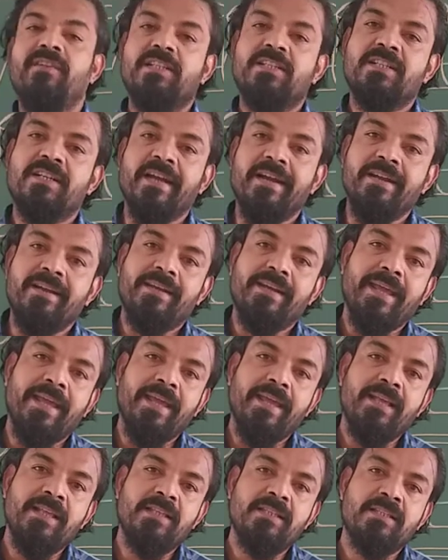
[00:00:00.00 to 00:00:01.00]
which
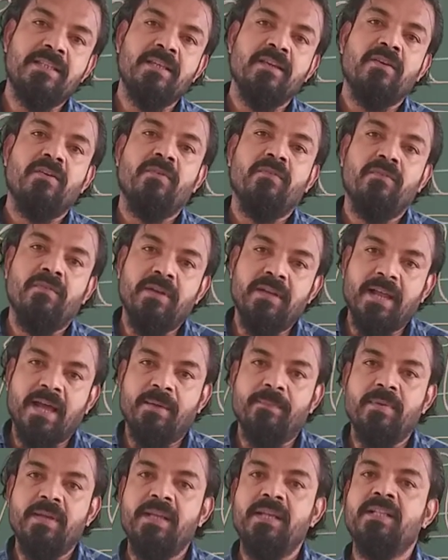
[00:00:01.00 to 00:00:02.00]
contains
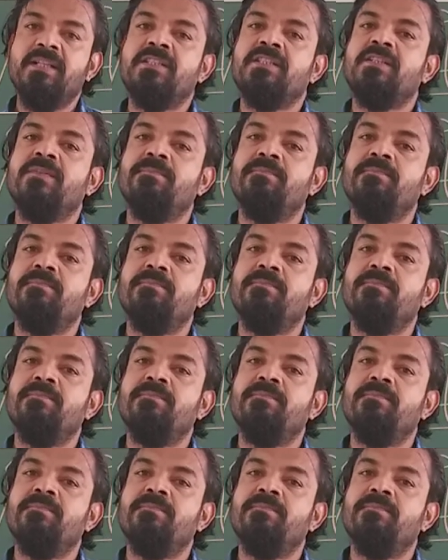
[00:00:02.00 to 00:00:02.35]
vitamins,